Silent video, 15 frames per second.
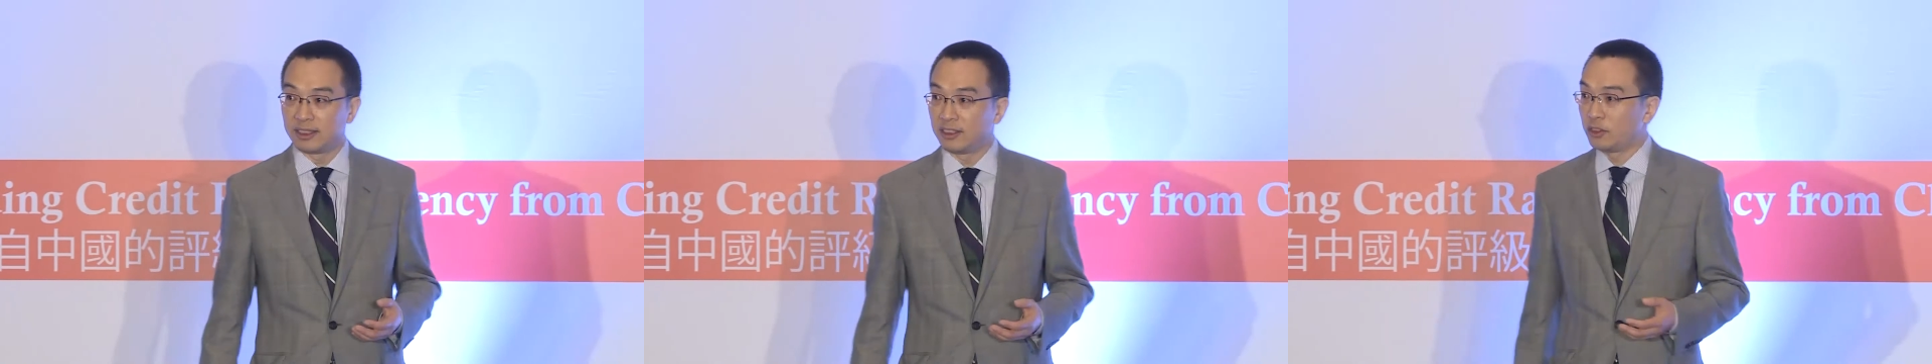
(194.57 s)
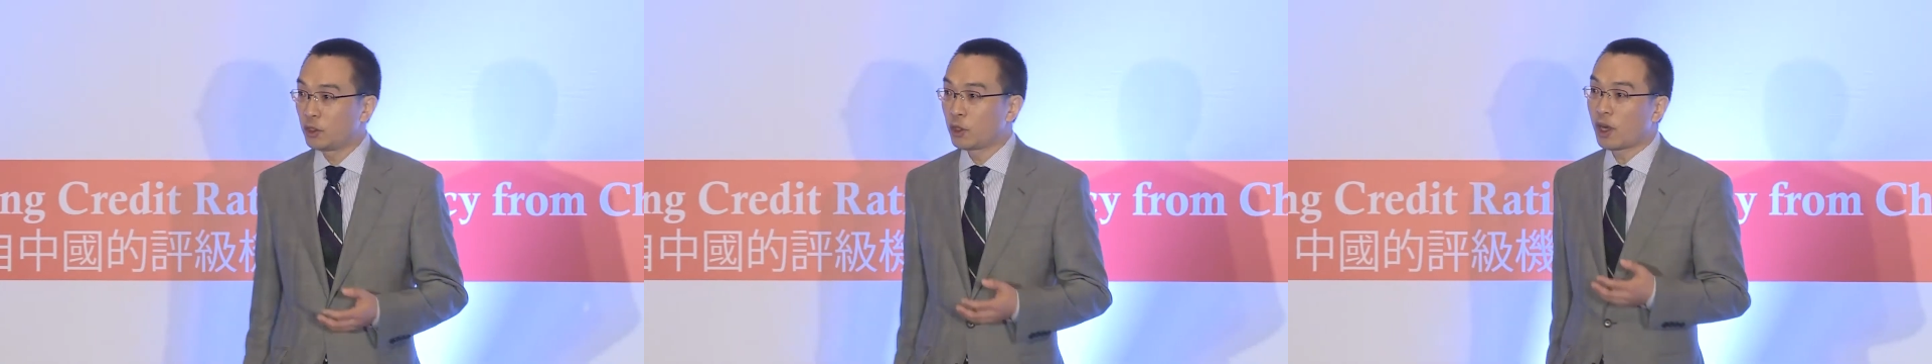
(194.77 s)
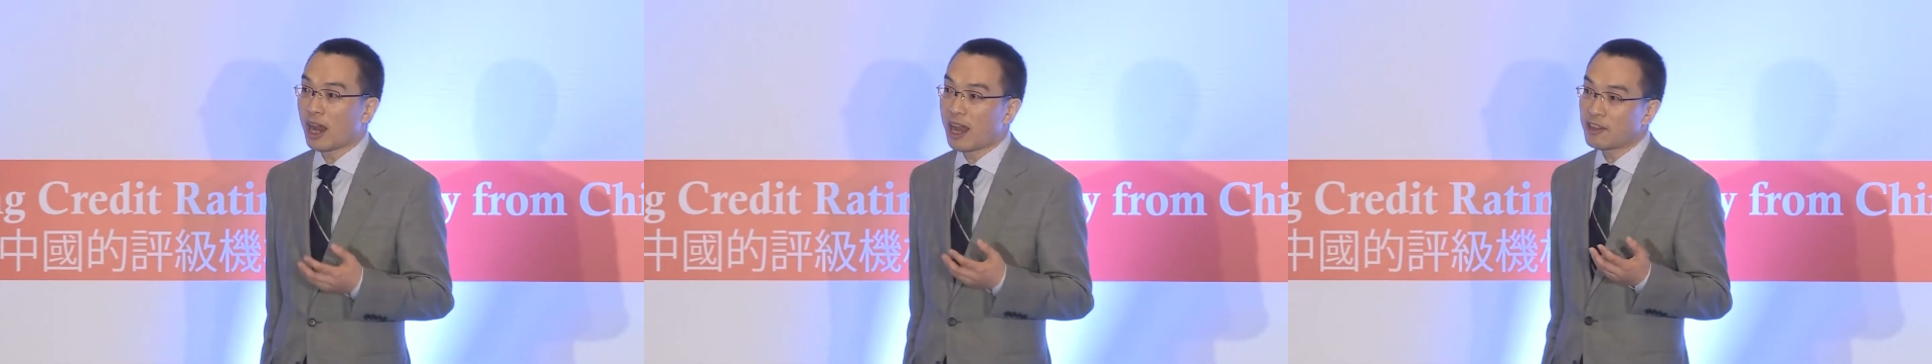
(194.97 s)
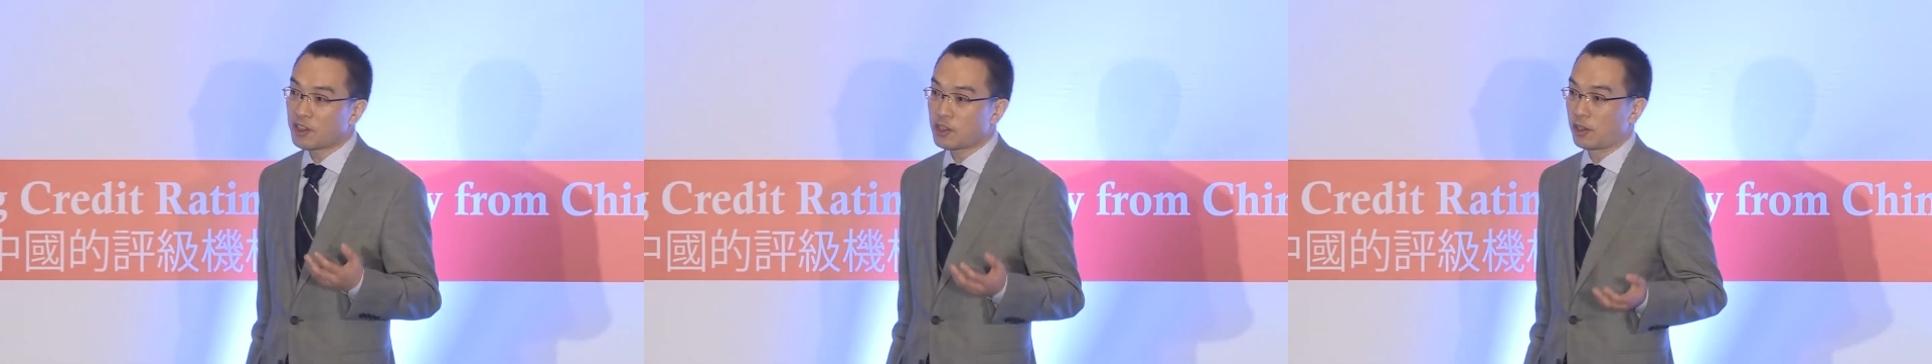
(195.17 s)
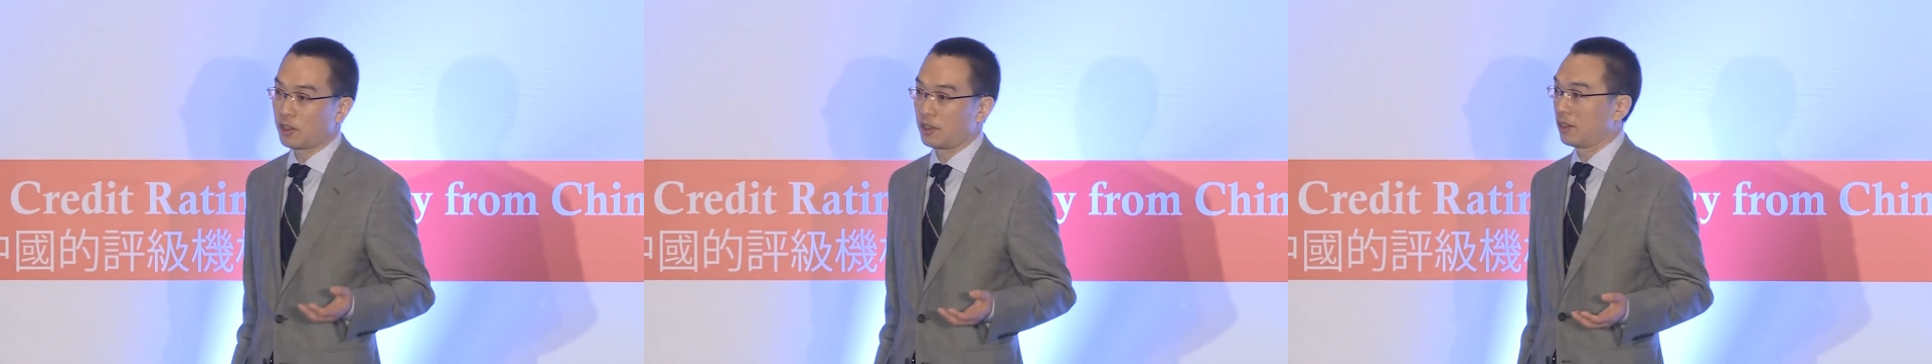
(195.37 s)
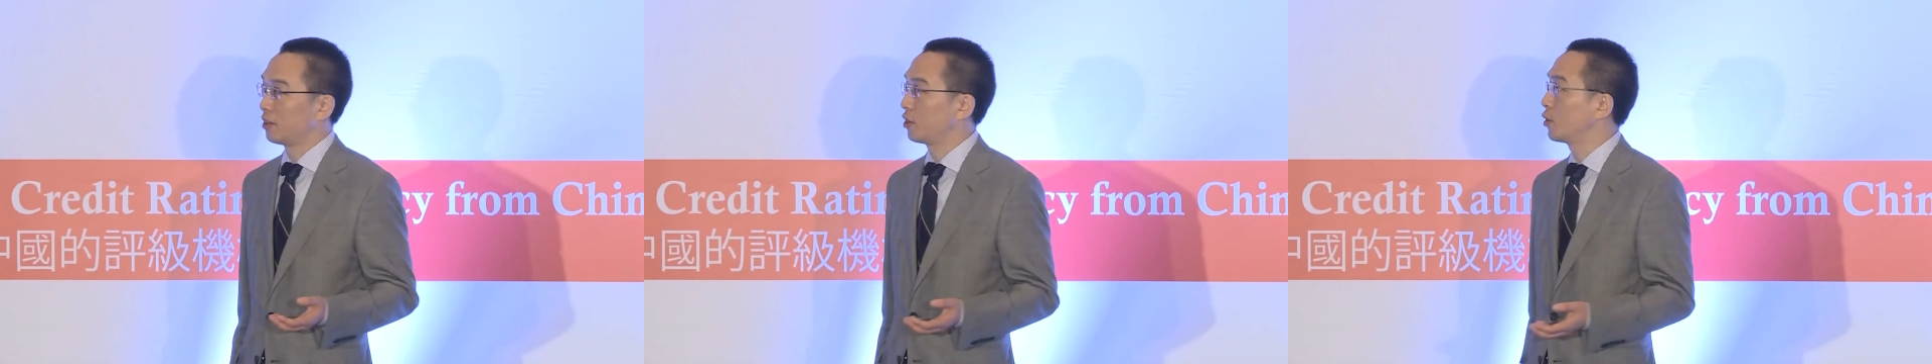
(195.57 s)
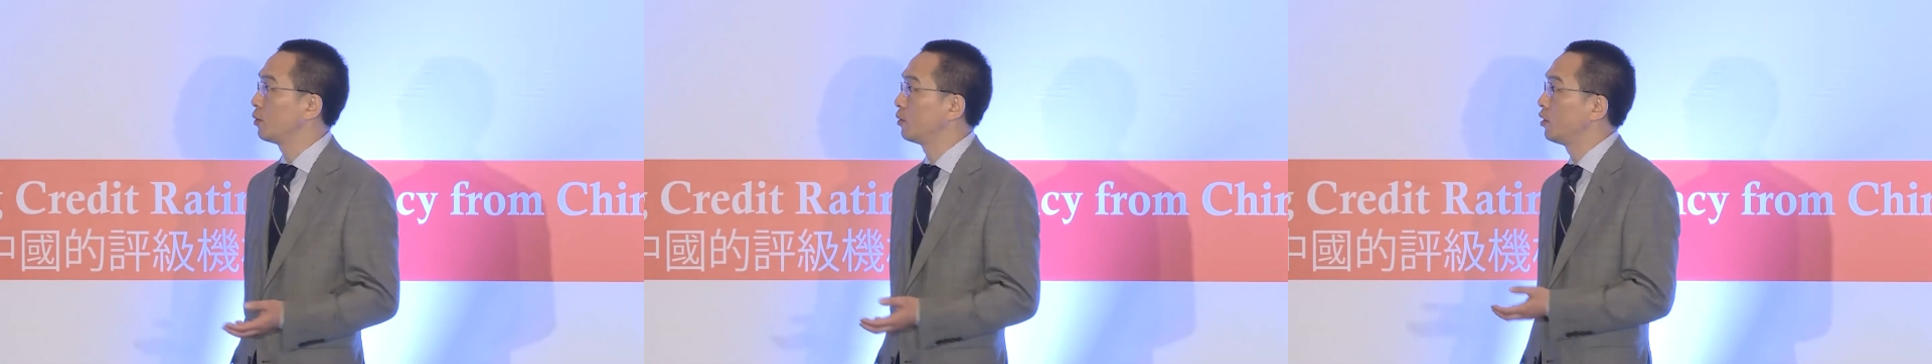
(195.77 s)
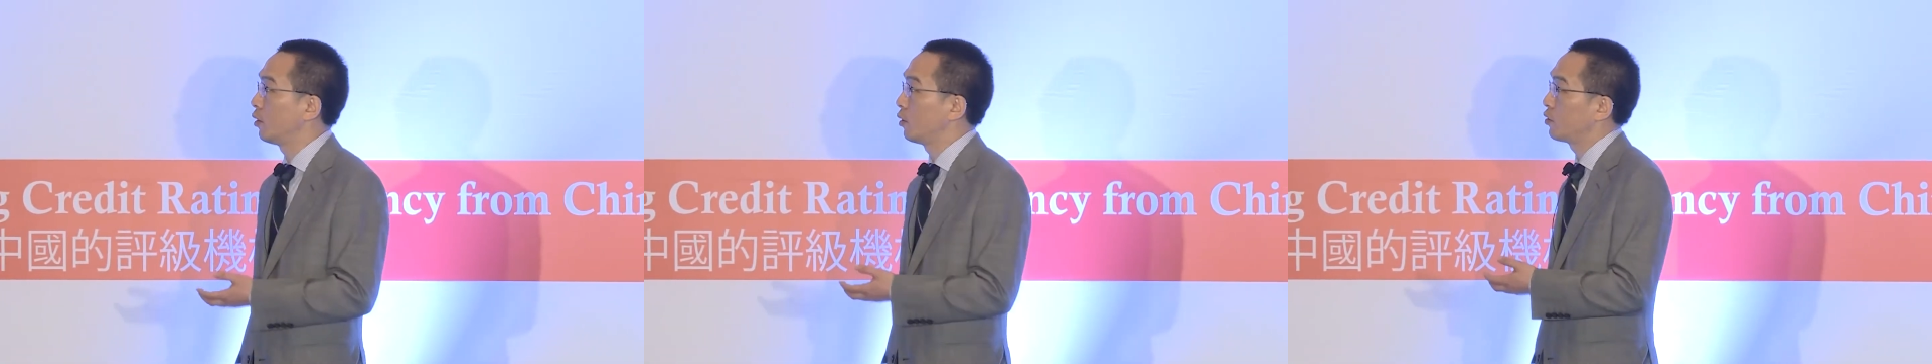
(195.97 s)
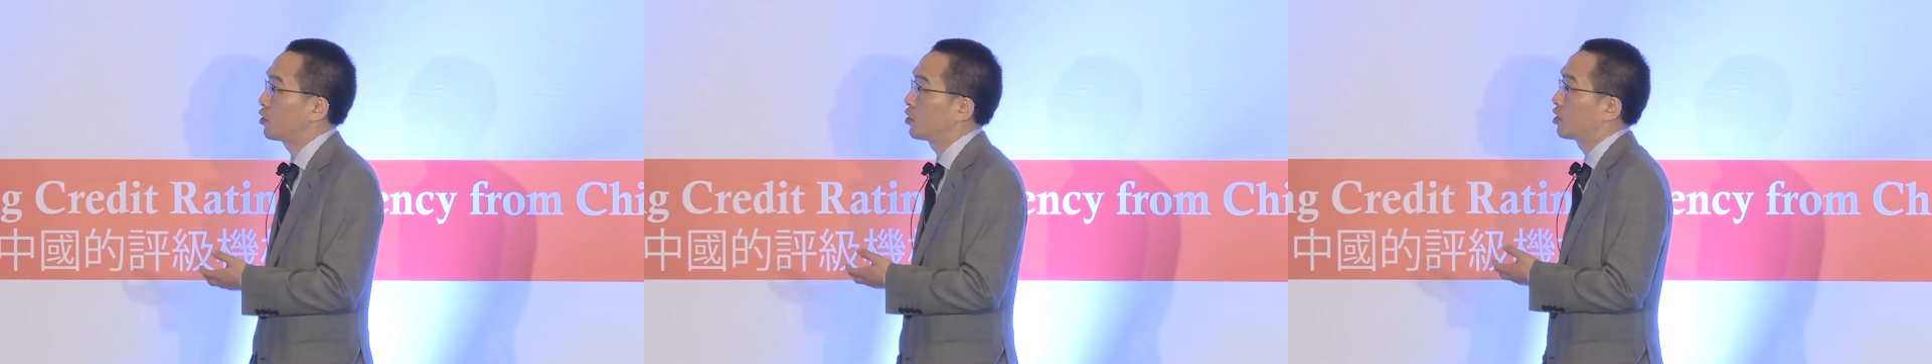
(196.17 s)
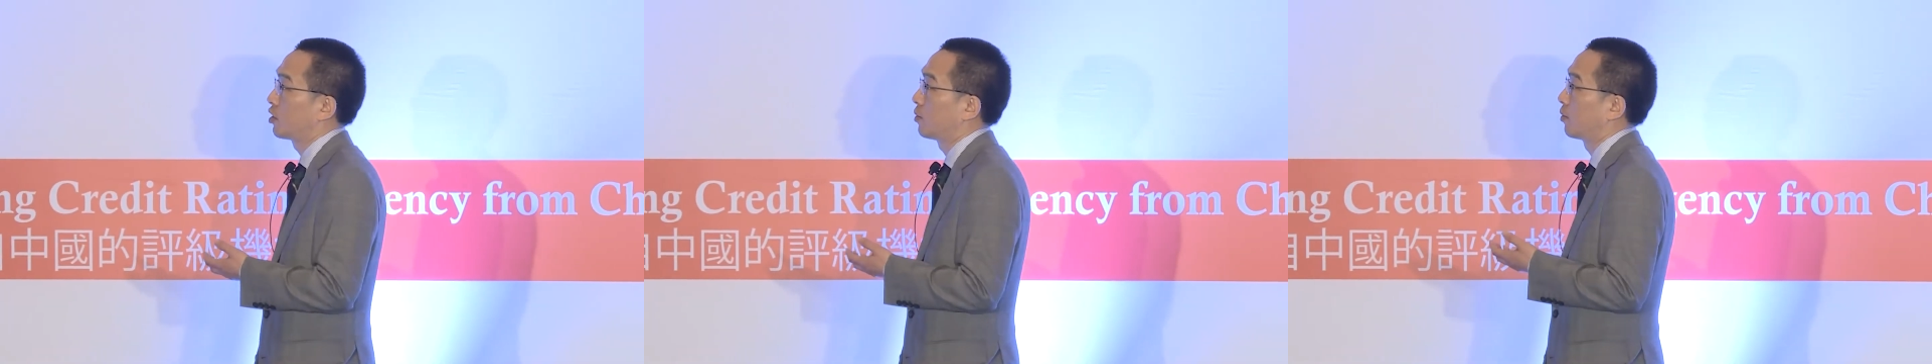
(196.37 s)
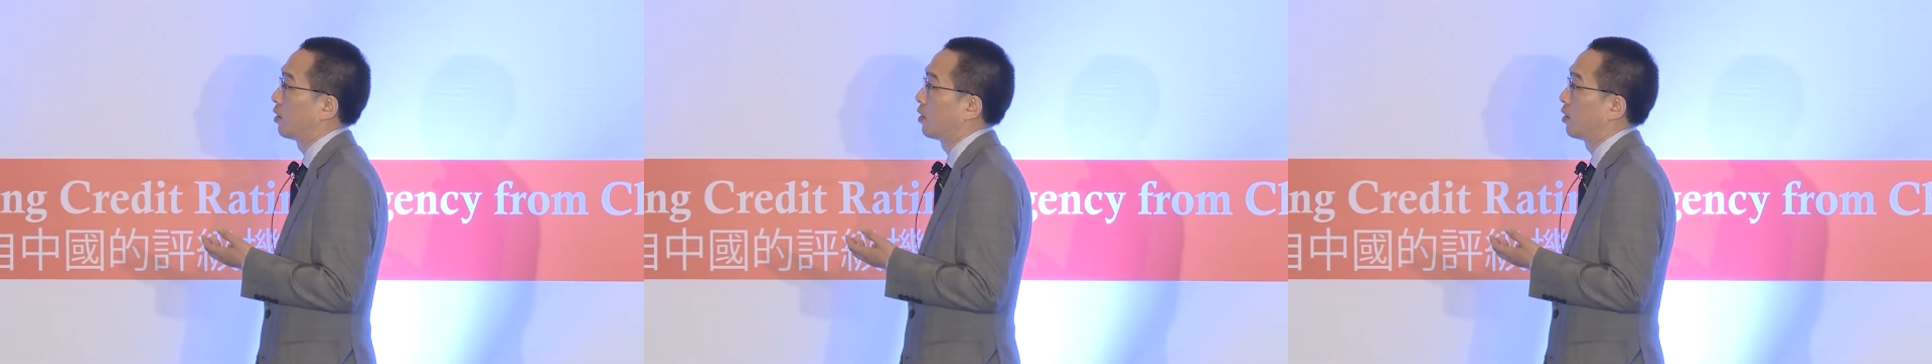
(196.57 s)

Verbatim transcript: Your answer to those